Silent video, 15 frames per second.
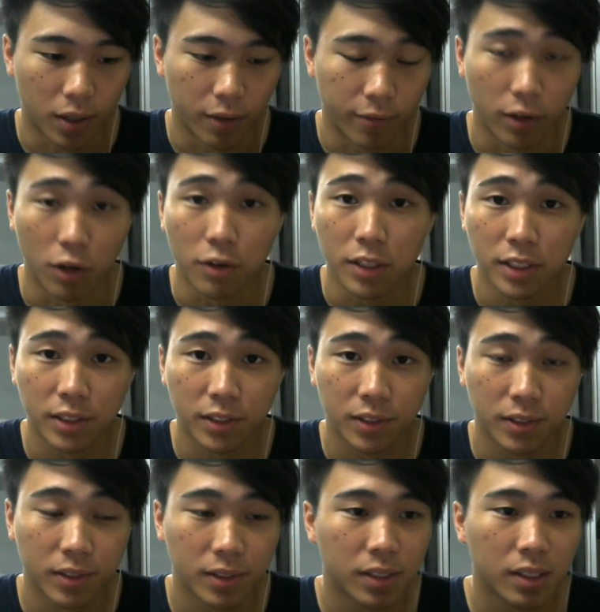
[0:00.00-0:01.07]
Floris,
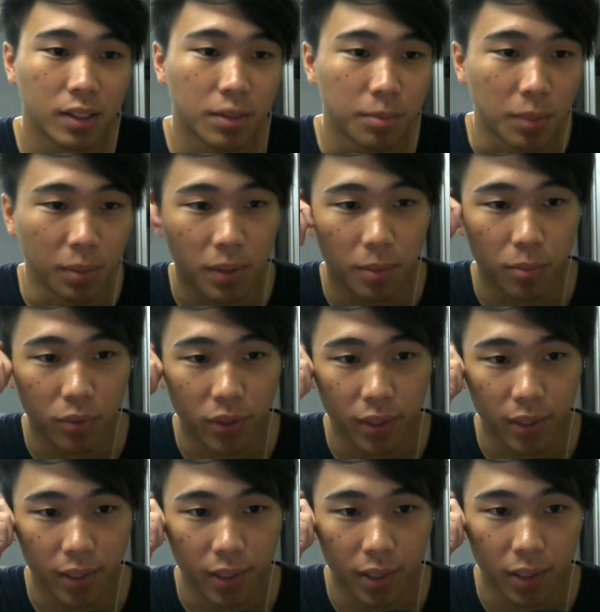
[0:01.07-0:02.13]
people
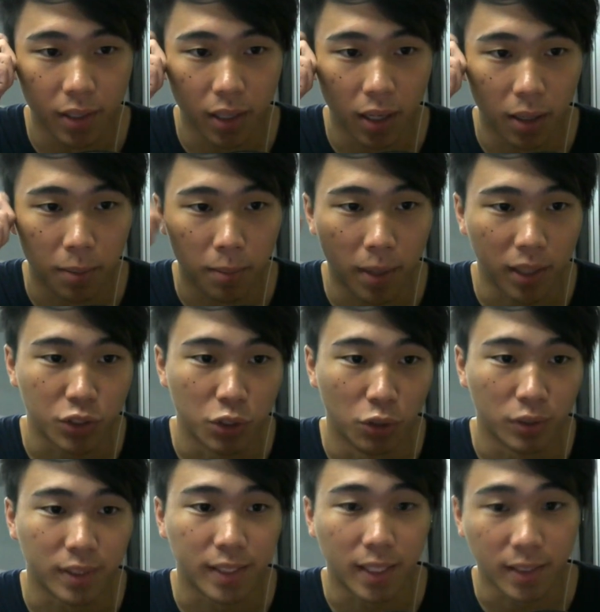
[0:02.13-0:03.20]
bring in
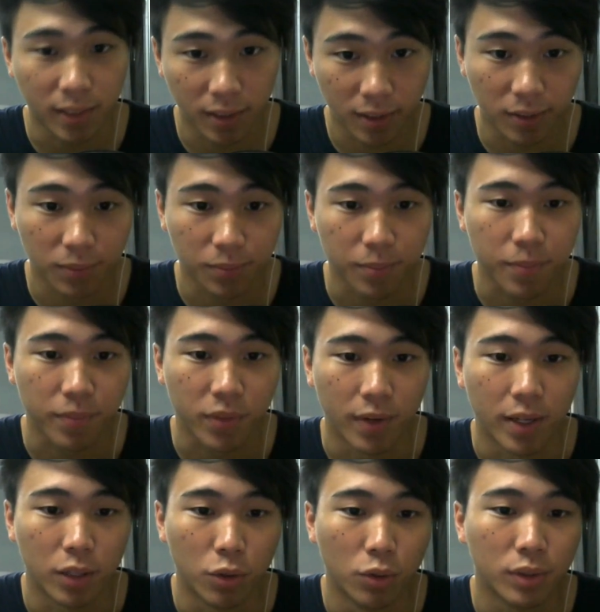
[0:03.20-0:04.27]
Martiosas.
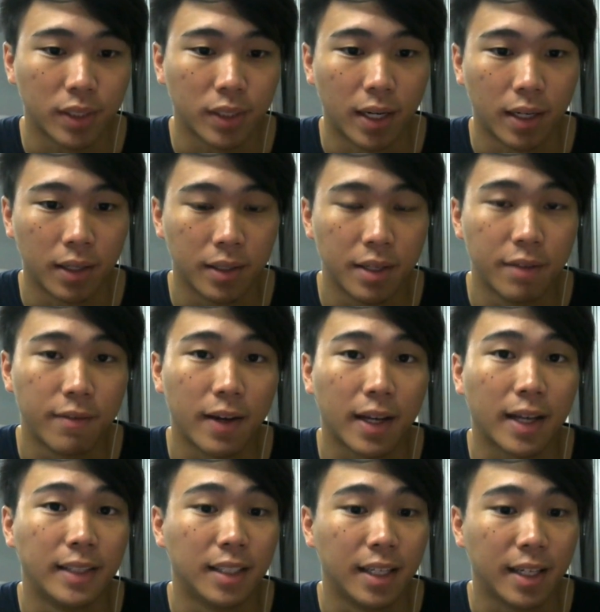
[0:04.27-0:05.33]
Right, those are effect
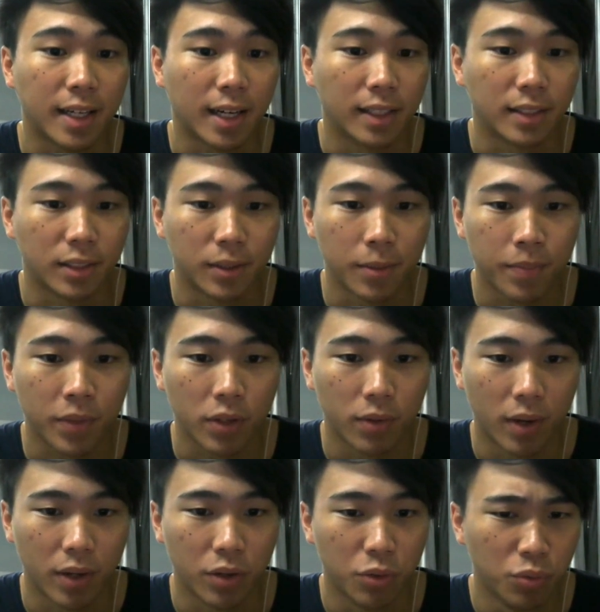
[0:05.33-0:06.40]
cancelling cards.
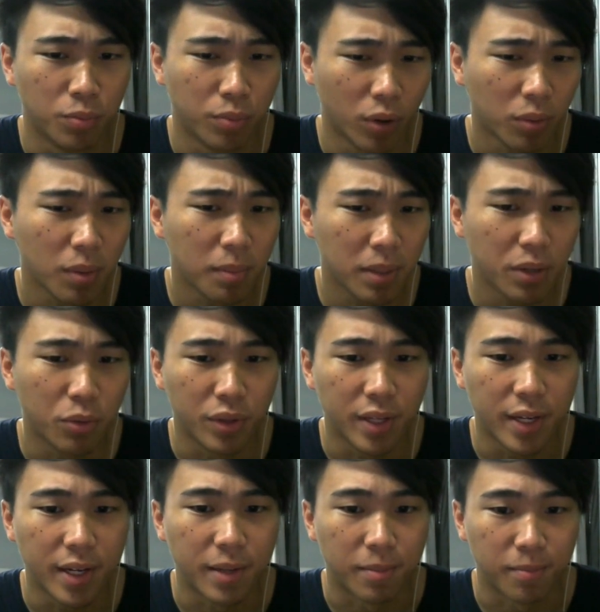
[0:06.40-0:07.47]
Right, you probably will
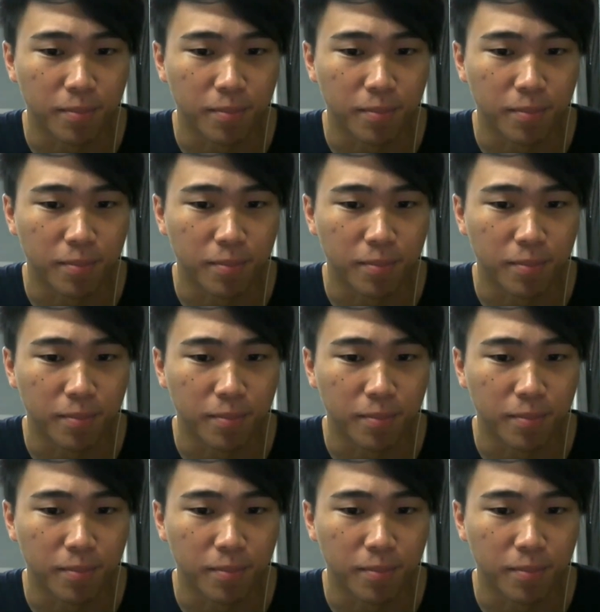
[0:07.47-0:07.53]
need it,